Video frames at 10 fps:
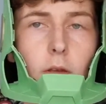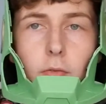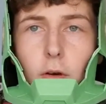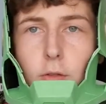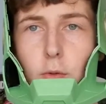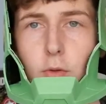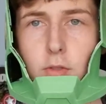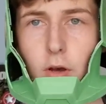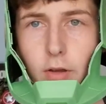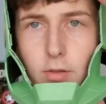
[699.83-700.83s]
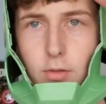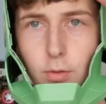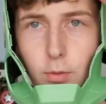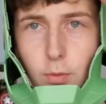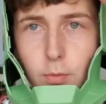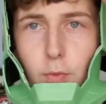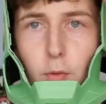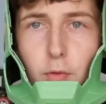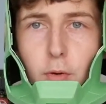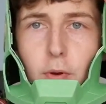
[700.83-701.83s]
If I do look tired or
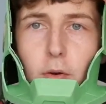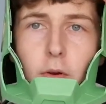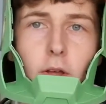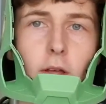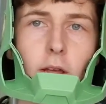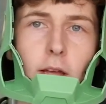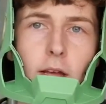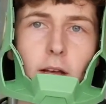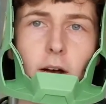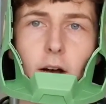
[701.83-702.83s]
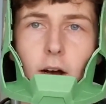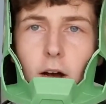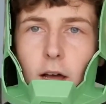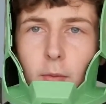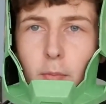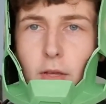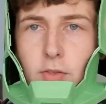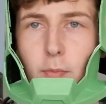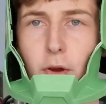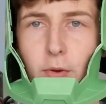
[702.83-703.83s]
not very well, I had a
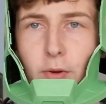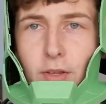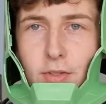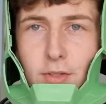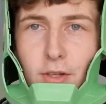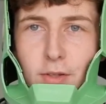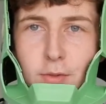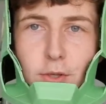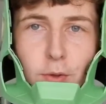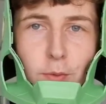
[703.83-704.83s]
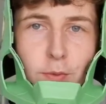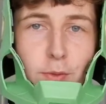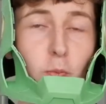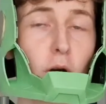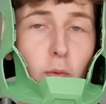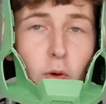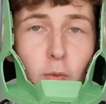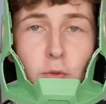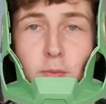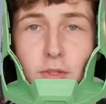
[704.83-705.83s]
massive migraine yesterday, so while
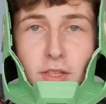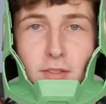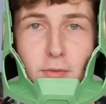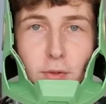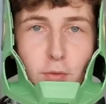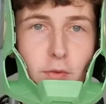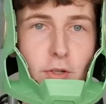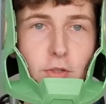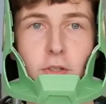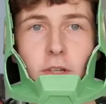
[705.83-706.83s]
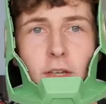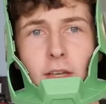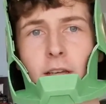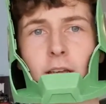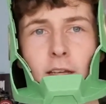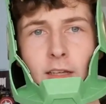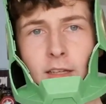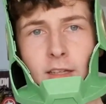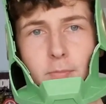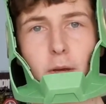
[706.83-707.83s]
I was meant to get this video finished
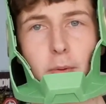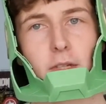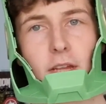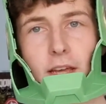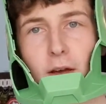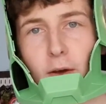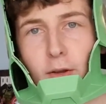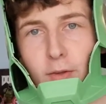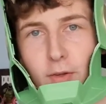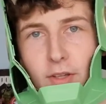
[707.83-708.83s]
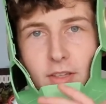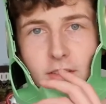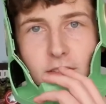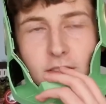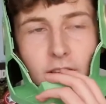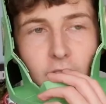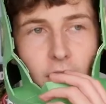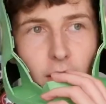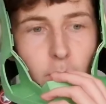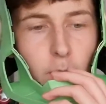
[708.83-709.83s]
maybe a day earlier than it is,
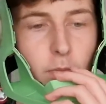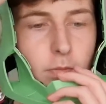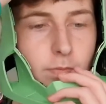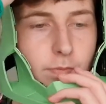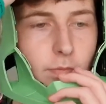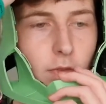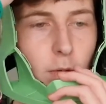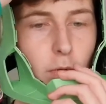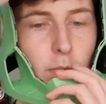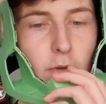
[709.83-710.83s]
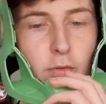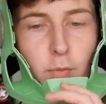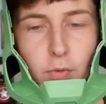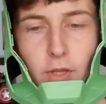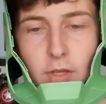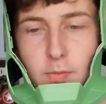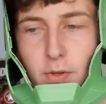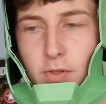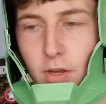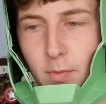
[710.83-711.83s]
it'll probably be a few more days
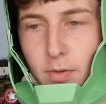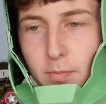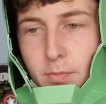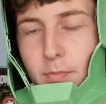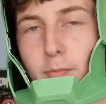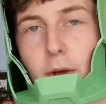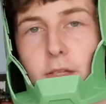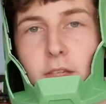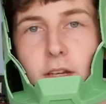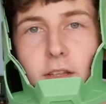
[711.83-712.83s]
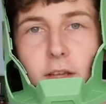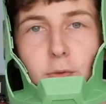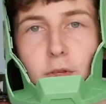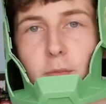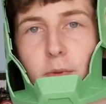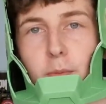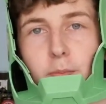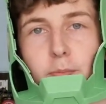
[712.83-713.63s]
by the time I mess anything else up.